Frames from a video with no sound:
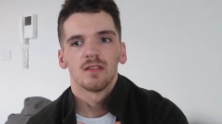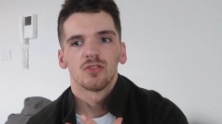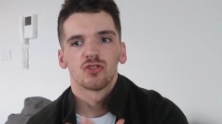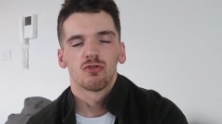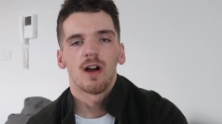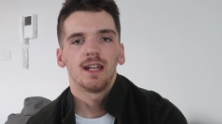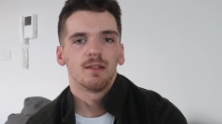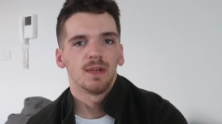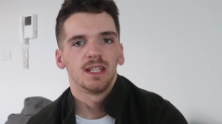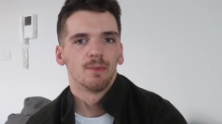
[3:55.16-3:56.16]
try
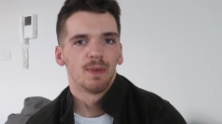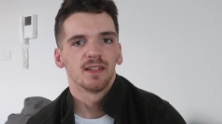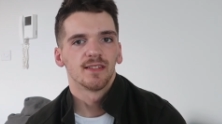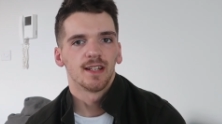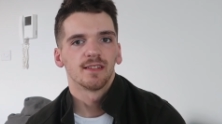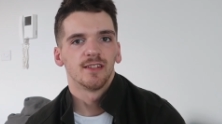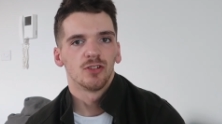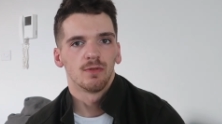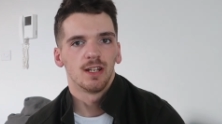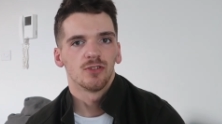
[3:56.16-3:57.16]
and make the best of that
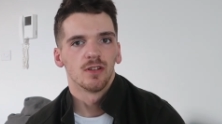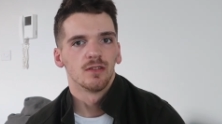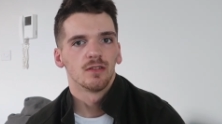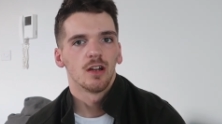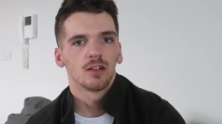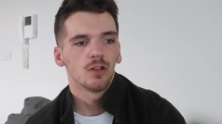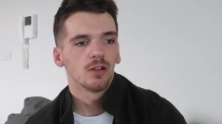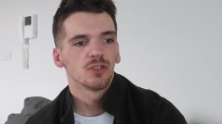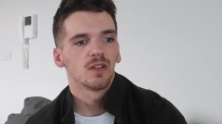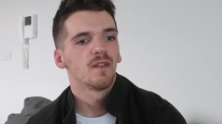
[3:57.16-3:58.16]
situation,
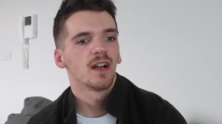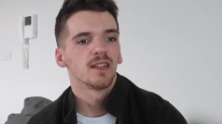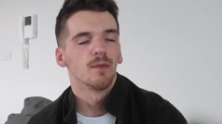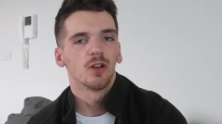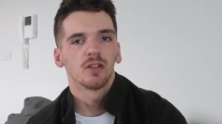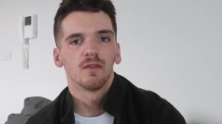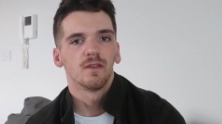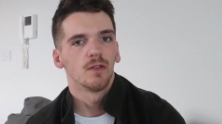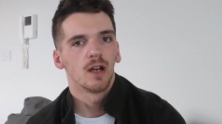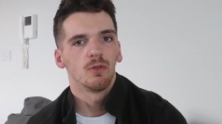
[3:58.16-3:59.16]
acknowledge the fact that I'm not going to
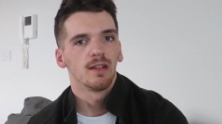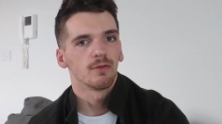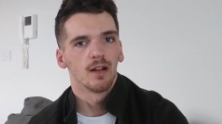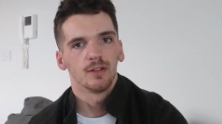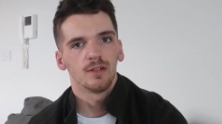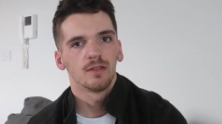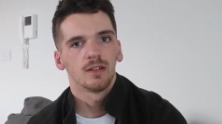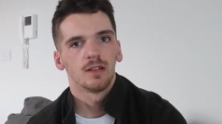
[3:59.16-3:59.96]
feel that way forever,